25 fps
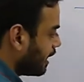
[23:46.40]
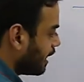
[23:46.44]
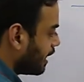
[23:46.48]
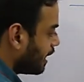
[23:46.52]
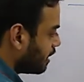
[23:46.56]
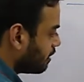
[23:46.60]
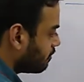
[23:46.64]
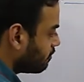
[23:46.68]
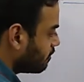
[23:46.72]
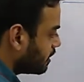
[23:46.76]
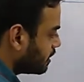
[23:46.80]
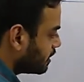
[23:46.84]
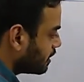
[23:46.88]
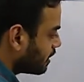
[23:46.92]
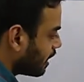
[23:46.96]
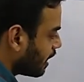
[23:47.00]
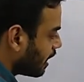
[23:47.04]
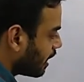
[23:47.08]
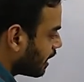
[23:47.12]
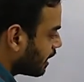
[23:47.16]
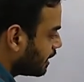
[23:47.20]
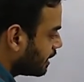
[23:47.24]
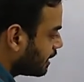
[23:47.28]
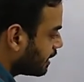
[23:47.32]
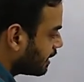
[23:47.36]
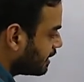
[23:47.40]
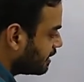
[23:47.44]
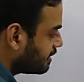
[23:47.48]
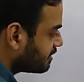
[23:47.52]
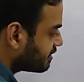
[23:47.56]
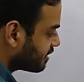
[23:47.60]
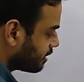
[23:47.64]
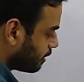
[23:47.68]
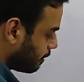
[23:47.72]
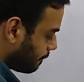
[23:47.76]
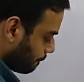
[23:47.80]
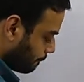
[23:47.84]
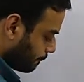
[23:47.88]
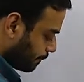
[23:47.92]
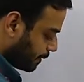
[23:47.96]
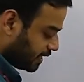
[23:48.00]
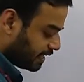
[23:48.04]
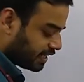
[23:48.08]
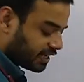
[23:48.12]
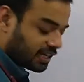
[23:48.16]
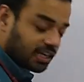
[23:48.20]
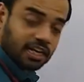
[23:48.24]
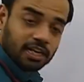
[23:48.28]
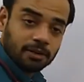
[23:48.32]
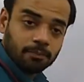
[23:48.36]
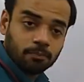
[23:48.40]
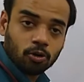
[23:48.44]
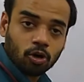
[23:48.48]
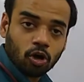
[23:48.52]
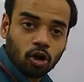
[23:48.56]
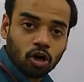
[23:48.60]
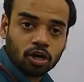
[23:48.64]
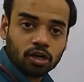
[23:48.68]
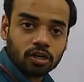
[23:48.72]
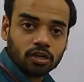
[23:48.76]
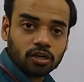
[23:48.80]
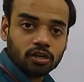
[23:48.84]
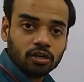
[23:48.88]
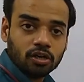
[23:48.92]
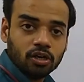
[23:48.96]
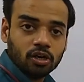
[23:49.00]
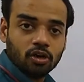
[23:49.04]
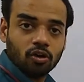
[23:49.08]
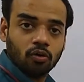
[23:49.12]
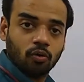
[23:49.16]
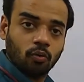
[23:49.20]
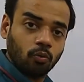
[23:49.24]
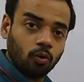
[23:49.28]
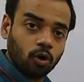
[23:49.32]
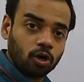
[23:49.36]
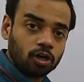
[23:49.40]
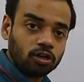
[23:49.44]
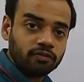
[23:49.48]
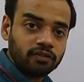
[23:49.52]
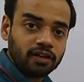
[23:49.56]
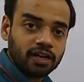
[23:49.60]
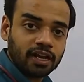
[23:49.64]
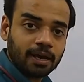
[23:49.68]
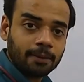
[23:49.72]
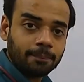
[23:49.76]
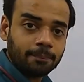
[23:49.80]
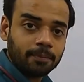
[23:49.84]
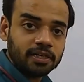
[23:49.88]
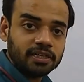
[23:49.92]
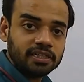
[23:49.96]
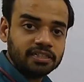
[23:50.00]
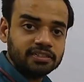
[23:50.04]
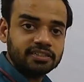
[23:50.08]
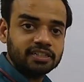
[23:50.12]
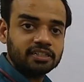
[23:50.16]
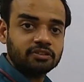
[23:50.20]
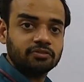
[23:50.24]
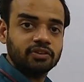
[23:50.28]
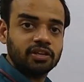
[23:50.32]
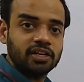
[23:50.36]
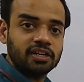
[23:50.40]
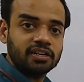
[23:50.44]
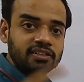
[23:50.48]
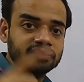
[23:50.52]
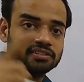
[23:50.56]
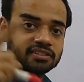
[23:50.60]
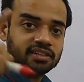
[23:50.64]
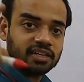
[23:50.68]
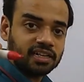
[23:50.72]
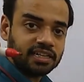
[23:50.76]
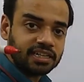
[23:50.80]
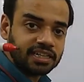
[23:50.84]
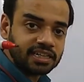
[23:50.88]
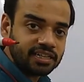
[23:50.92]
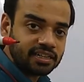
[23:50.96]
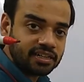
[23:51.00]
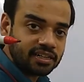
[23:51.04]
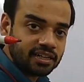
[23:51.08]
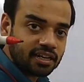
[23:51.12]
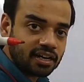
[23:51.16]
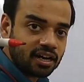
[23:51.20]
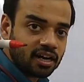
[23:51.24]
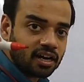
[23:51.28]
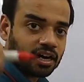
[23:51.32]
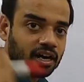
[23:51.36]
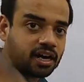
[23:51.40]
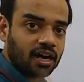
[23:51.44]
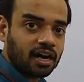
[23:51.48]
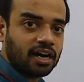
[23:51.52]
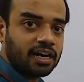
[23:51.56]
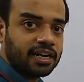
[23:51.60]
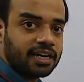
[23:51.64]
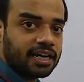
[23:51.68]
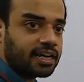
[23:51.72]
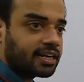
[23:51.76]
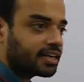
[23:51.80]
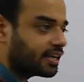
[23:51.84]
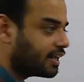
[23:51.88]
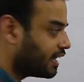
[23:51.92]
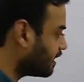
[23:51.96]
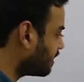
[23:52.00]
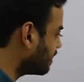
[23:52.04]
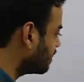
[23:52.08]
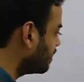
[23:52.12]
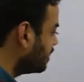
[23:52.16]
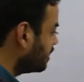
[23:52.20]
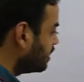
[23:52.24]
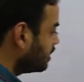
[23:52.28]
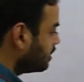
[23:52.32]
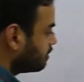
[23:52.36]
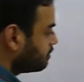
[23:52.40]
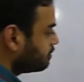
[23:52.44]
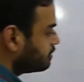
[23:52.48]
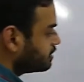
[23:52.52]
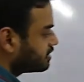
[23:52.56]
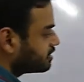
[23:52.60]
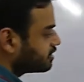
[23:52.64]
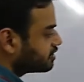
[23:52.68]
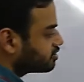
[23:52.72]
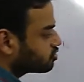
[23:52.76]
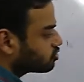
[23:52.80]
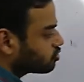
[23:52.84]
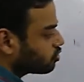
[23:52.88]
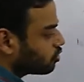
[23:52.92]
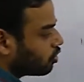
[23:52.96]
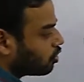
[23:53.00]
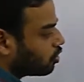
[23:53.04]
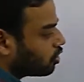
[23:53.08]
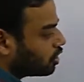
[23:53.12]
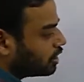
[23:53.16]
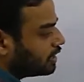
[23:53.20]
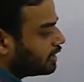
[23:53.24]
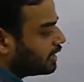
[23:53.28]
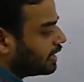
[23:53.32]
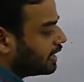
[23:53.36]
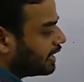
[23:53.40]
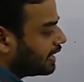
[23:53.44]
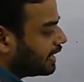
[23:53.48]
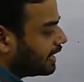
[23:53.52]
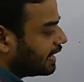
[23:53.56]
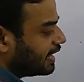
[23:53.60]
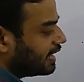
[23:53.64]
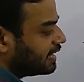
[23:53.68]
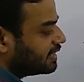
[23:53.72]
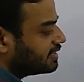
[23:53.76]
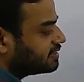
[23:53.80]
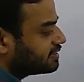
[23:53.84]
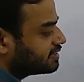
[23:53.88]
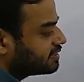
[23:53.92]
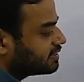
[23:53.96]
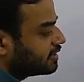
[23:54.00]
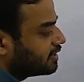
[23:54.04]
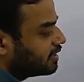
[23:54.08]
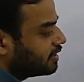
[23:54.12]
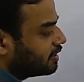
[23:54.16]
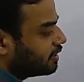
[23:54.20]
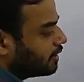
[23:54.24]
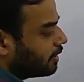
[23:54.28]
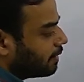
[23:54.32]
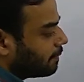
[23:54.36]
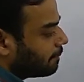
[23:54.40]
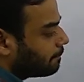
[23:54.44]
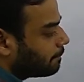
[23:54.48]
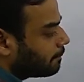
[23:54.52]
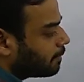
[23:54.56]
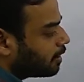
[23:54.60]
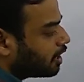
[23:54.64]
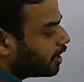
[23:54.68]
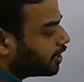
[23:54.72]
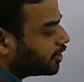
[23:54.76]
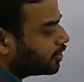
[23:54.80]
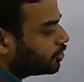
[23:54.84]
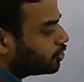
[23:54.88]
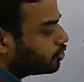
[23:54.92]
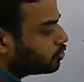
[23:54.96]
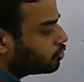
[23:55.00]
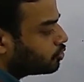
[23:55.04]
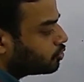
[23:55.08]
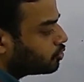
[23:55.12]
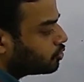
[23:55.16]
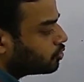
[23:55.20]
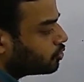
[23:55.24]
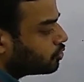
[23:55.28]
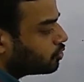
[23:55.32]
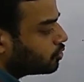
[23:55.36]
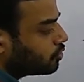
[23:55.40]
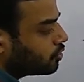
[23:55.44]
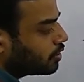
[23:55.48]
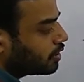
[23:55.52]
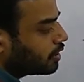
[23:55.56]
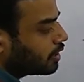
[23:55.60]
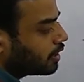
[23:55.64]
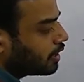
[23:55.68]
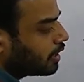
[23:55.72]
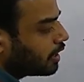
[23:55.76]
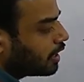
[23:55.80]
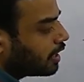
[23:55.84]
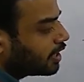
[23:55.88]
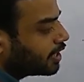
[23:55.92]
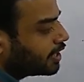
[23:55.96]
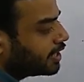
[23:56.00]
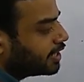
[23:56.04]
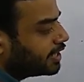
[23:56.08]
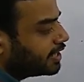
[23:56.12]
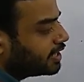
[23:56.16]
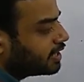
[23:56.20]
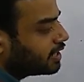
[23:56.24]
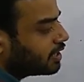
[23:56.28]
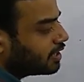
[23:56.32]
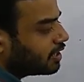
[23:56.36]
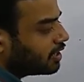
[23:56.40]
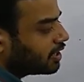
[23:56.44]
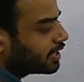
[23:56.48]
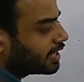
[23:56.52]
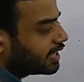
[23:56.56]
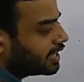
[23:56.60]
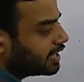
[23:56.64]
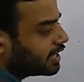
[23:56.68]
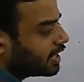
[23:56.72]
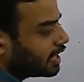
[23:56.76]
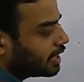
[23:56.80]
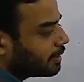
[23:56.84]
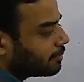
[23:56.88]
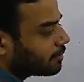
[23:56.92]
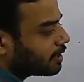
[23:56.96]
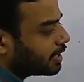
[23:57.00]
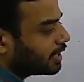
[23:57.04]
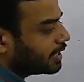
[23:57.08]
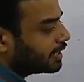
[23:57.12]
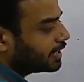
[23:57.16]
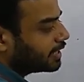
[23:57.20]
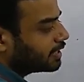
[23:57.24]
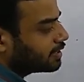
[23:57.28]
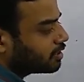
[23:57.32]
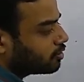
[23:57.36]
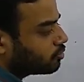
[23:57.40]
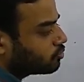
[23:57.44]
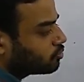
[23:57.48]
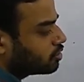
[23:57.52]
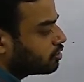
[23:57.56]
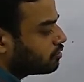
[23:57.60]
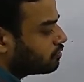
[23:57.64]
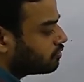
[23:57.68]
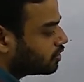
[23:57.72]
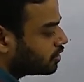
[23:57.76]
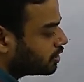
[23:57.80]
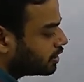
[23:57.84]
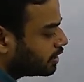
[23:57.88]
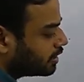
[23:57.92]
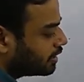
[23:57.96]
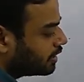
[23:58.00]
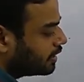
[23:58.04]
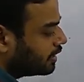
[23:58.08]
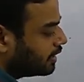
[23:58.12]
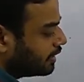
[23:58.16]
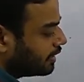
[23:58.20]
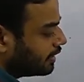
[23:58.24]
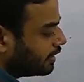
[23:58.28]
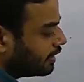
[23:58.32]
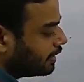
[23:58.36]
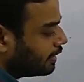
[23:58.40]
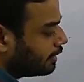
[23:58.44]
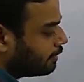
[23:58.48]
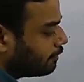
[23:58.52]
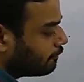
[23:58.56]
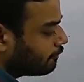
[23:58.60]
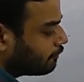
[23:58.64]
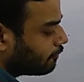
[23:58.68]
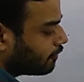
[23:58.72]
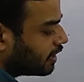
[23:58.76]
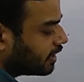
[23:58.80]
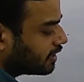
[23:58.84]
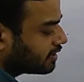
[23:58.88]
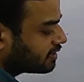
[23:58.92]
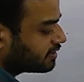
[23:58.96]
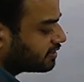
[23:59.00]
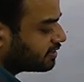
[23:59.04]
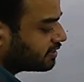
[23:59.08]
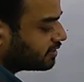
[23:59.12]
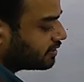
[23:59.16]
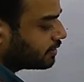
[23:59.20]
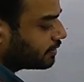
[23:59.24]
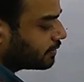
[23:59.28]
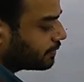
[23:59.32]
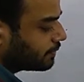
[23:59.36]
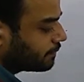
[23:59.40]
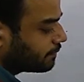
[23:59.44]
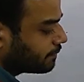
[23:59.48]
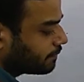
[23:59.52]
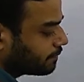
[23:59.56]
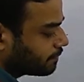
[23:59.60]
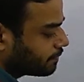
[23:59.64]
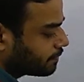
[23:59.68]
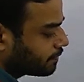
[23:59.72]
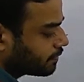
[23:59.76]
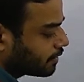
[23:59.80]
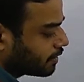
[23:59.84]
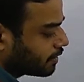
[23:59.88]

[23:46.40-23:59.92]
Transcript: And when the artery is completely blocked, what will happen is it will result in a heart attack, which is called as myocardial. Again, I am writing down the word infarction.